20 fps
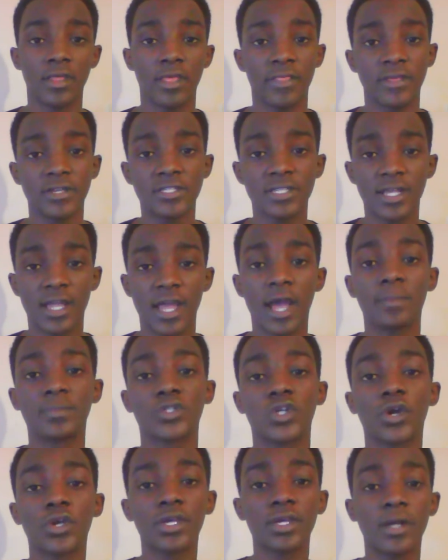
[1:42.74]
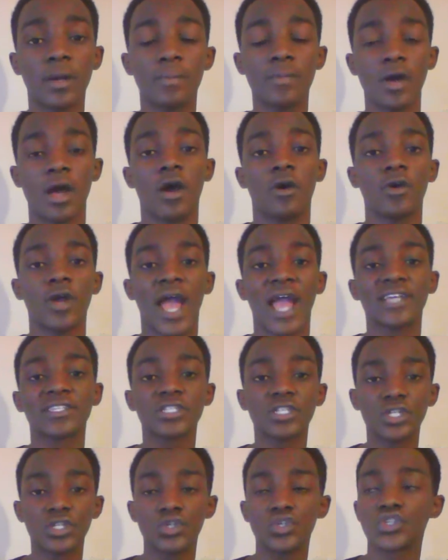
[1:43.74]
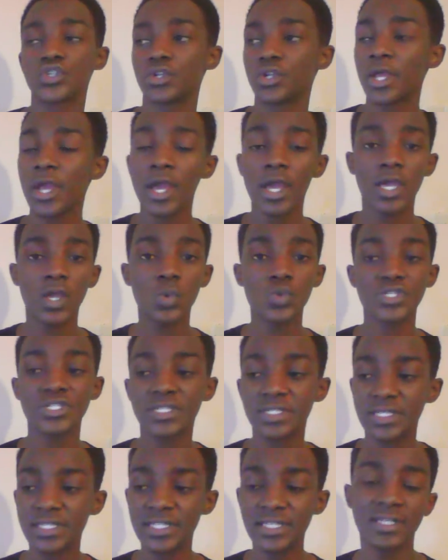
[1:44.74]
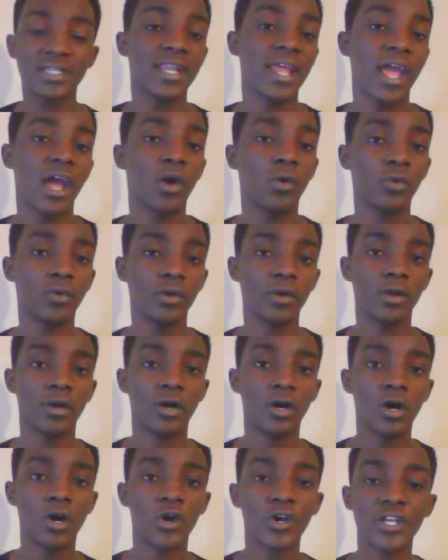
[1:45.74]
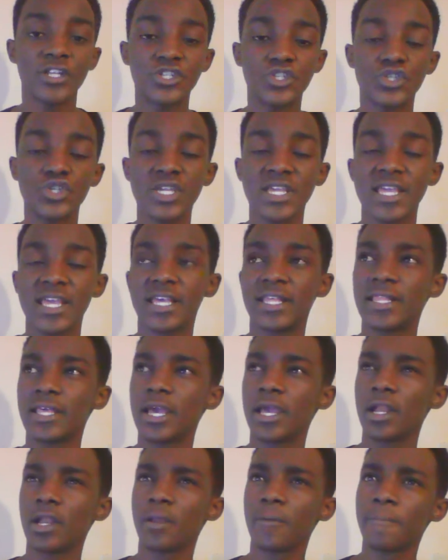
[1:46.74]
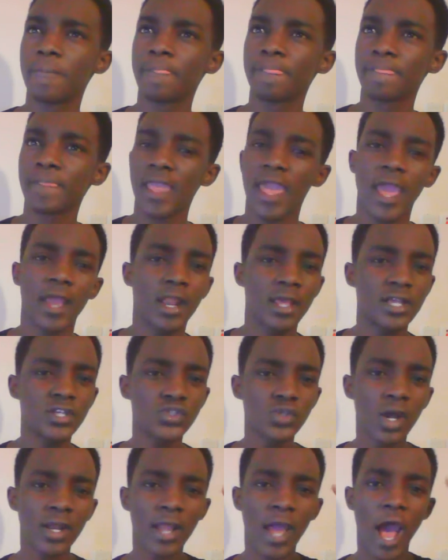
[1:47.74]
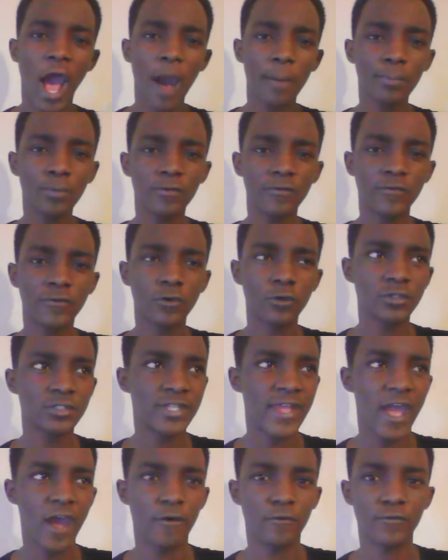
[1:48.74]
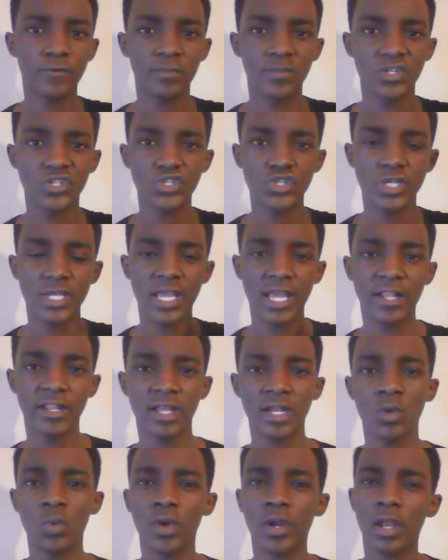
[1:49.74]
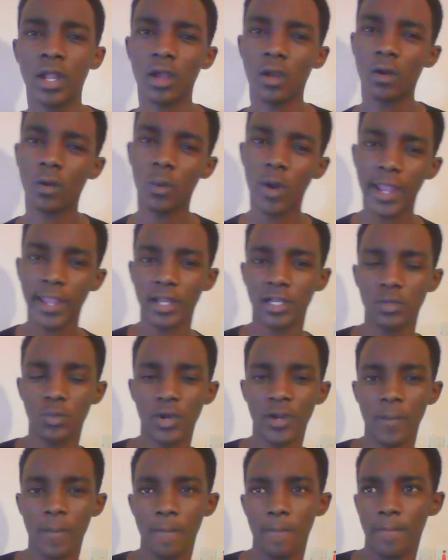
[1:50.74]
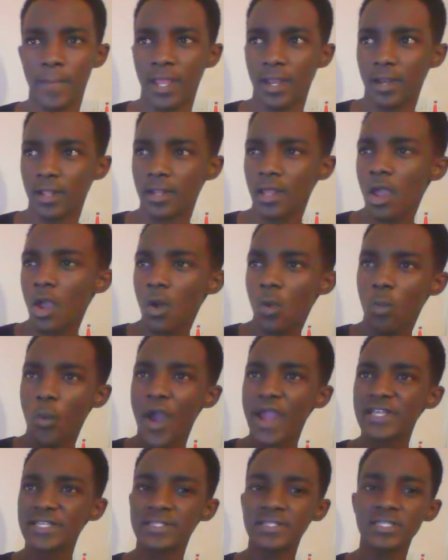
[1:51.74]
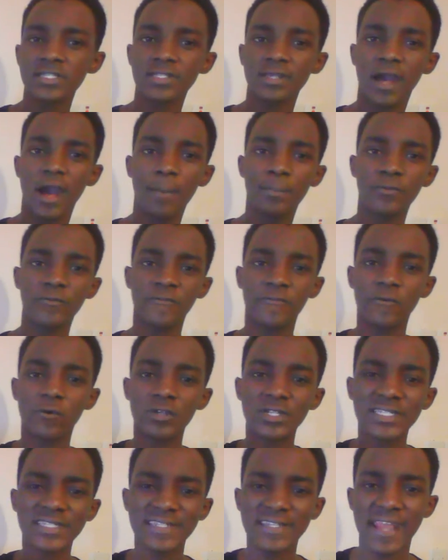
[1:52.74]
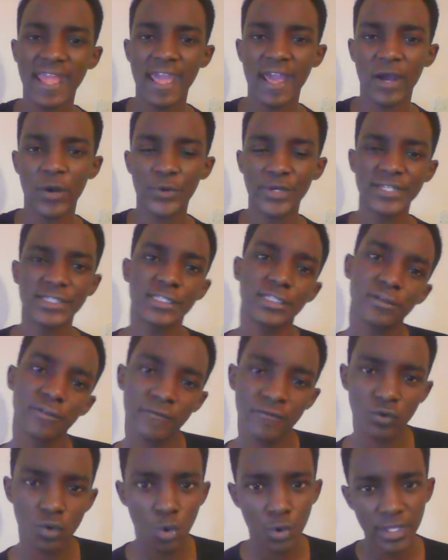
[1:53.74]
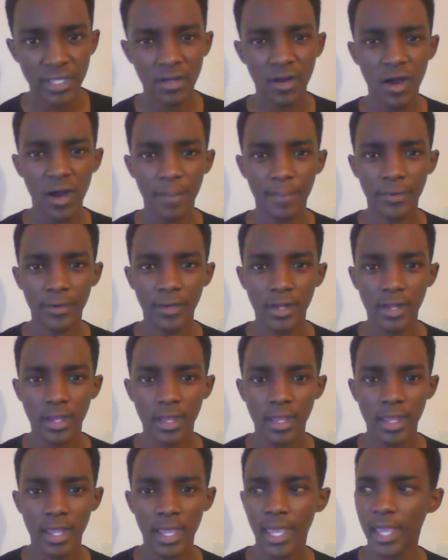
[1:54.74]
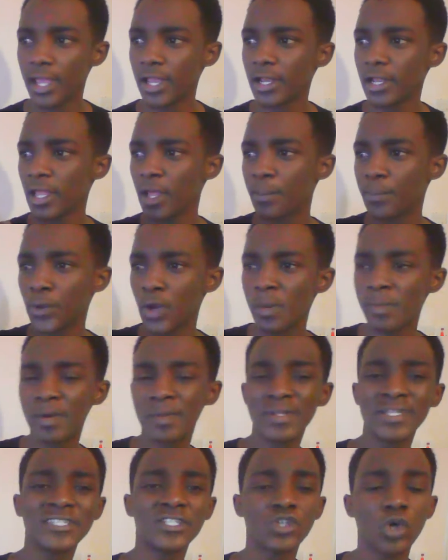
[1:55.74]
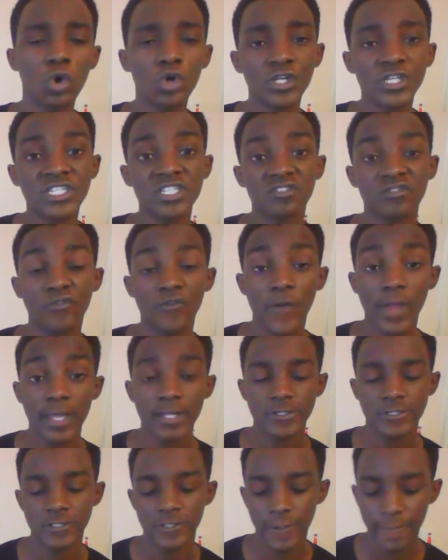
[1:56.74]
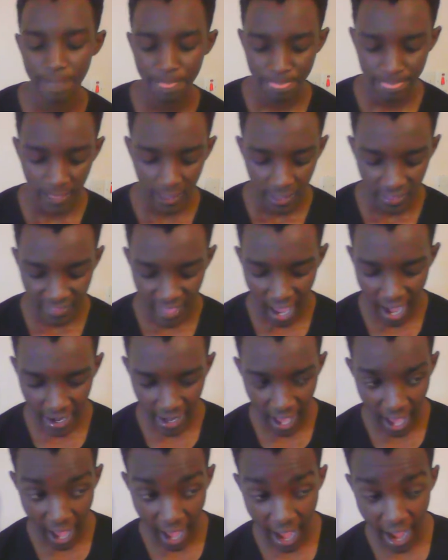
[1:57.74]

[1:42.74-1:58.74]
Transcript: that's the guy I'm talking about. Isaac Newton, he was sitting down on a tree, and he saw an apple fall down from the tree, and then he went like, wait a minute. Why is this apple falling down instead of going up? And he probably told his friends that